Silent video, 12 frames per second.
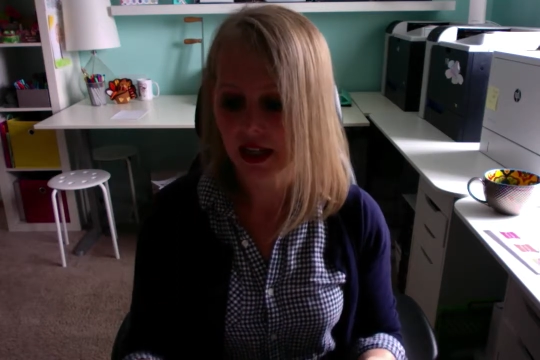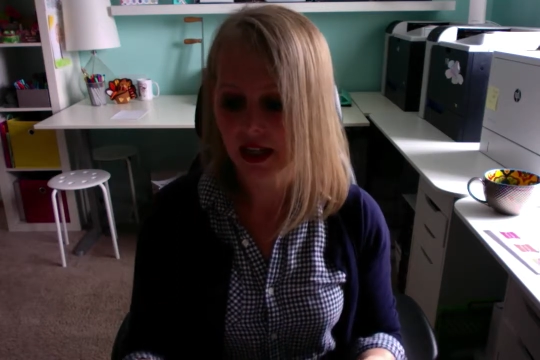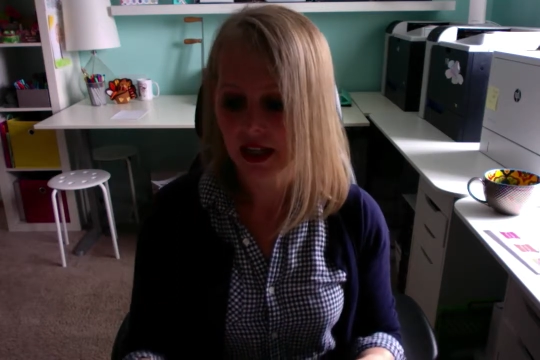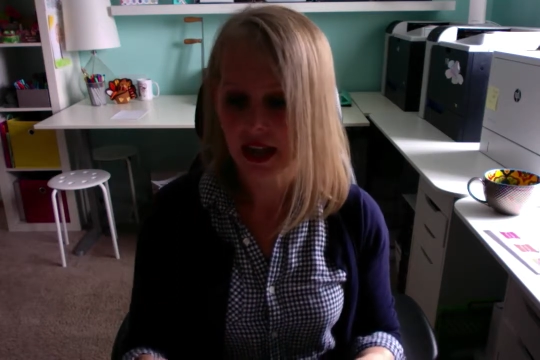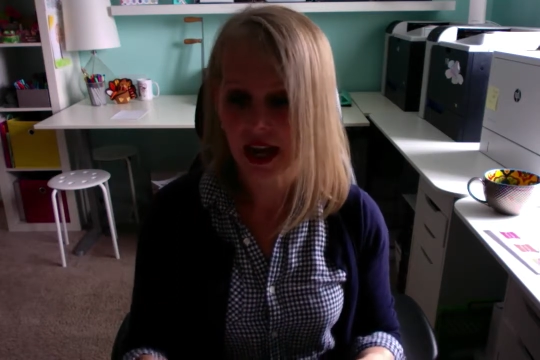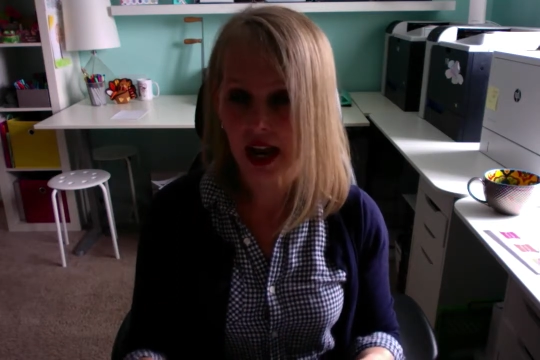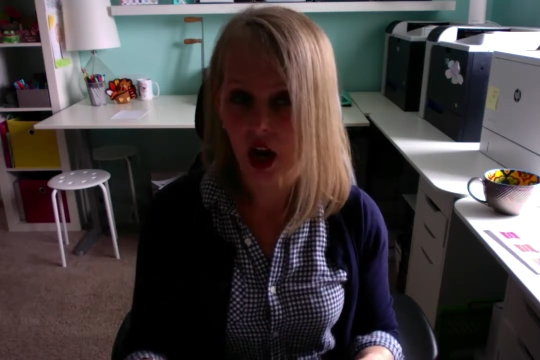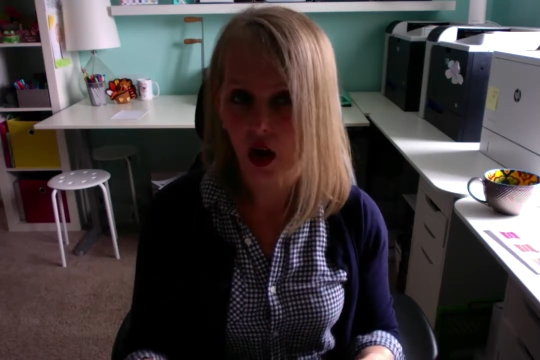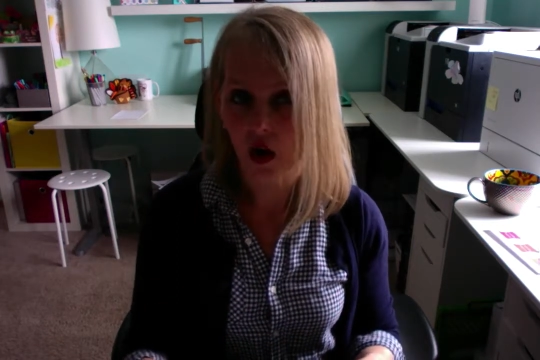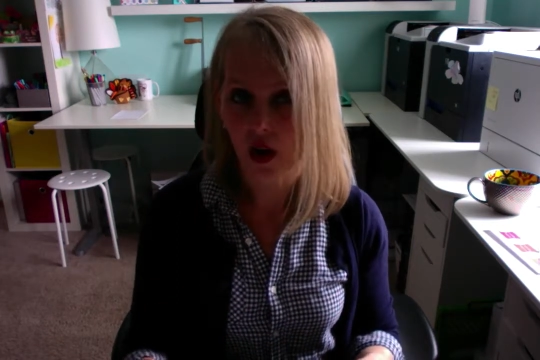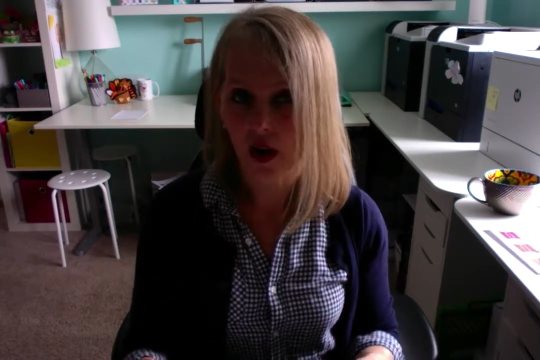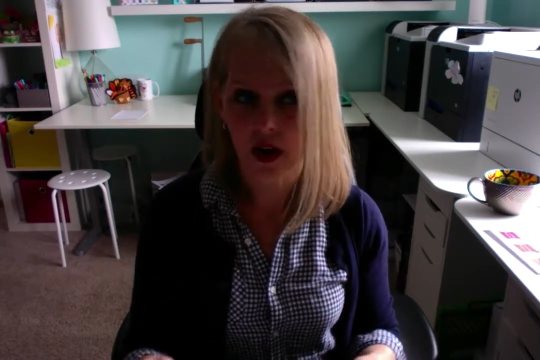
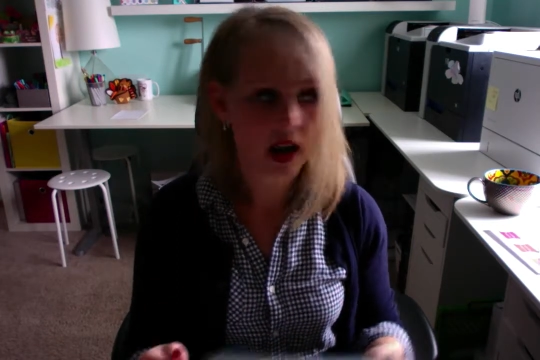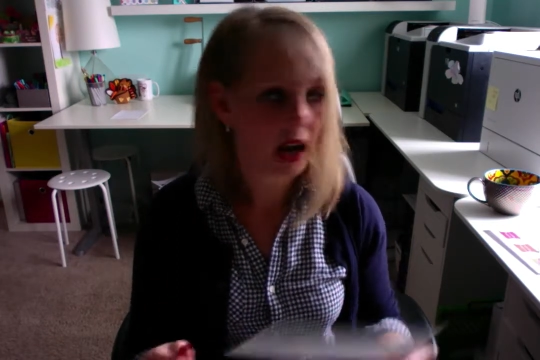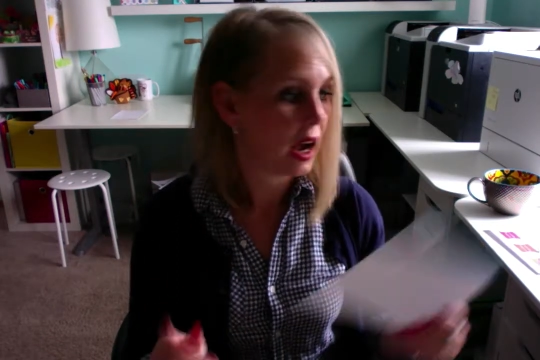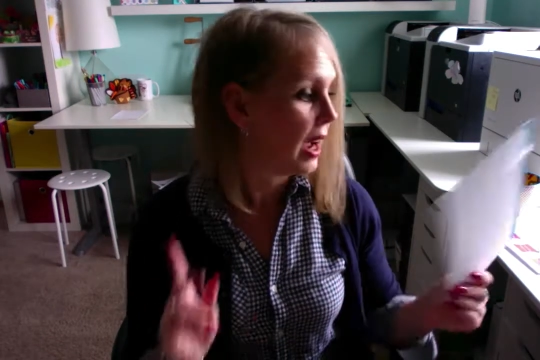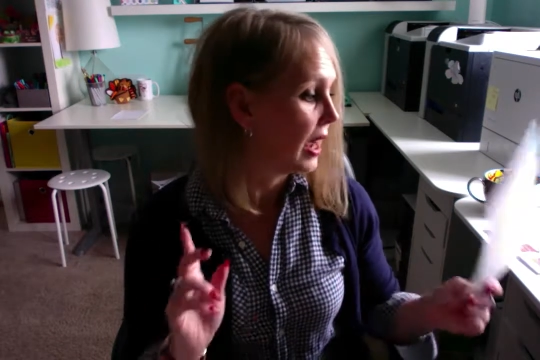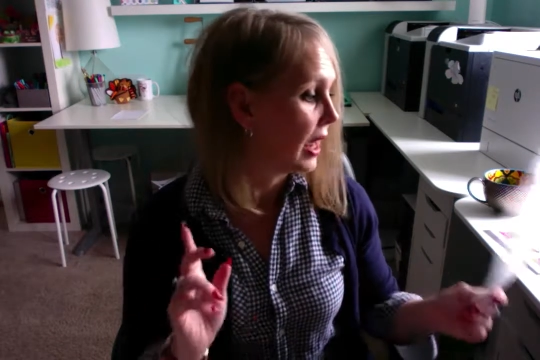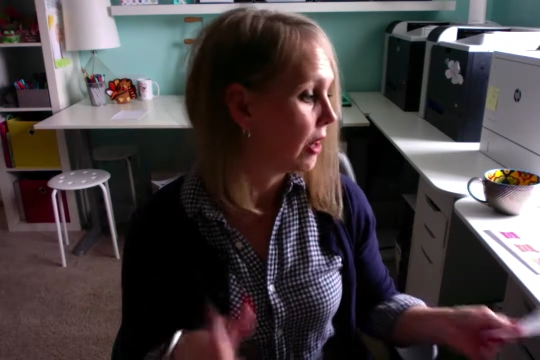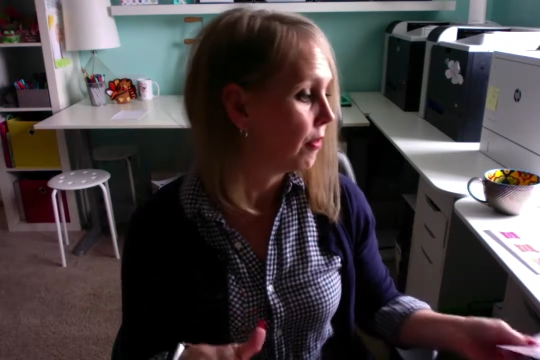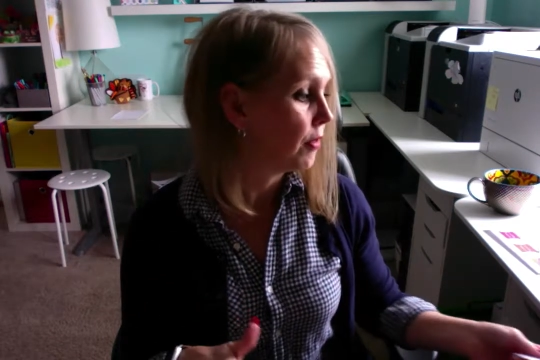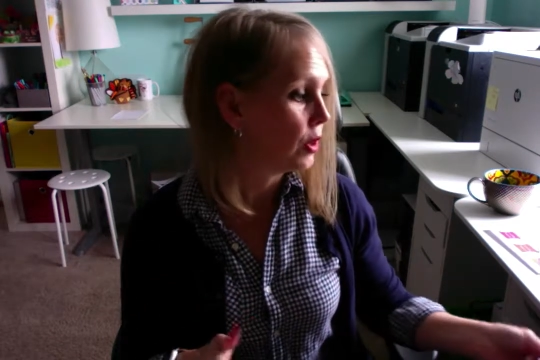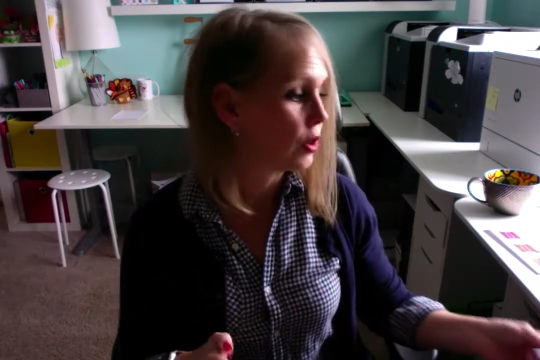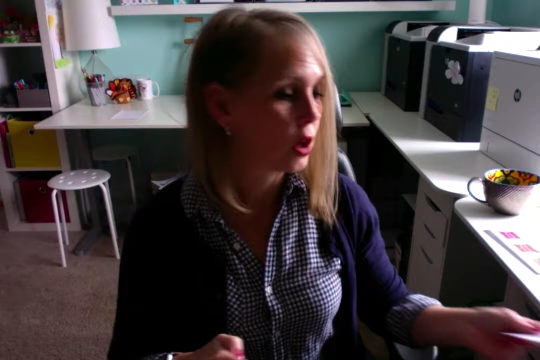Now, if
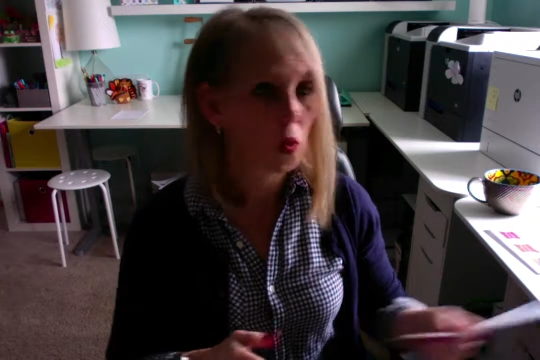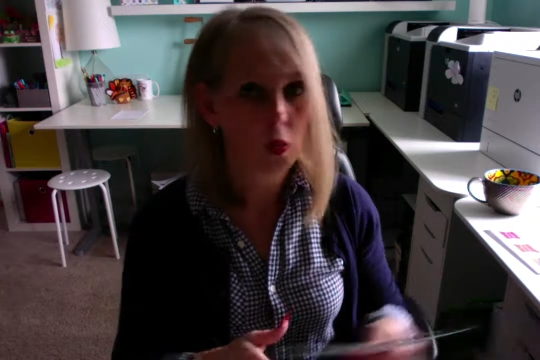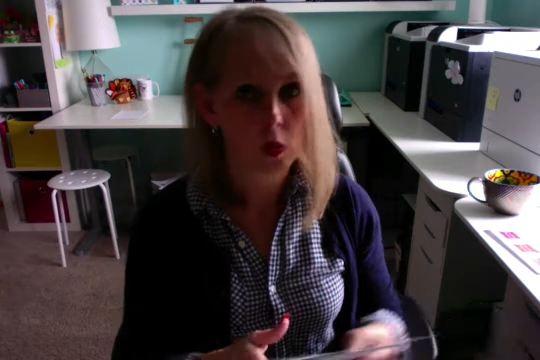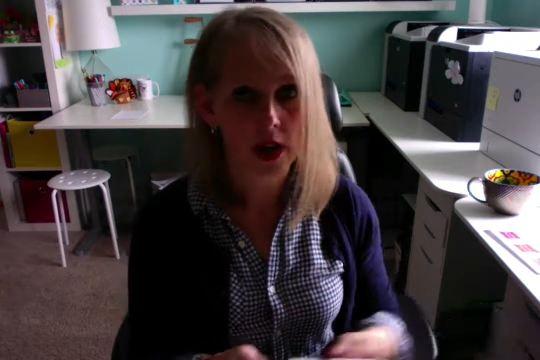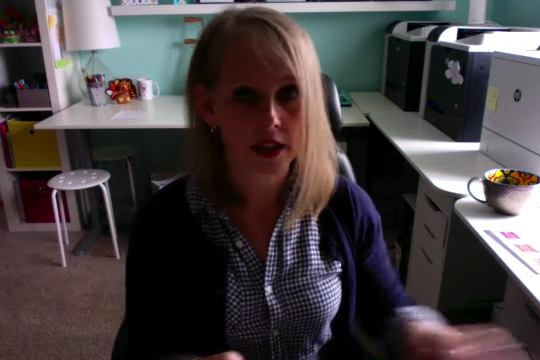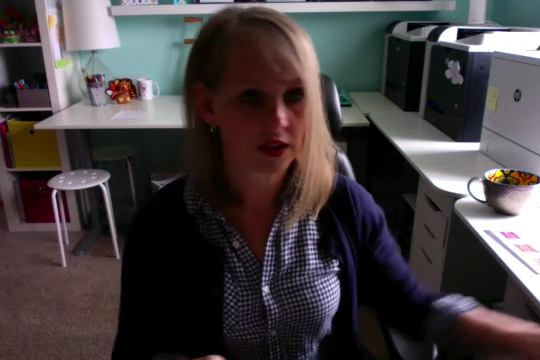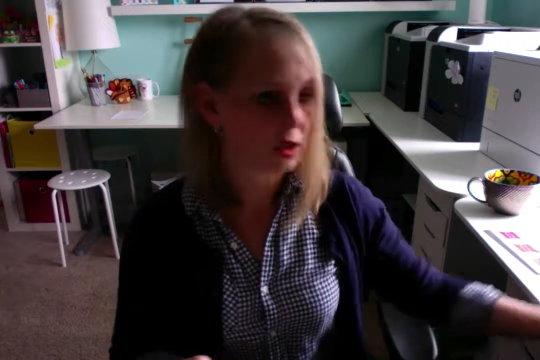you don't want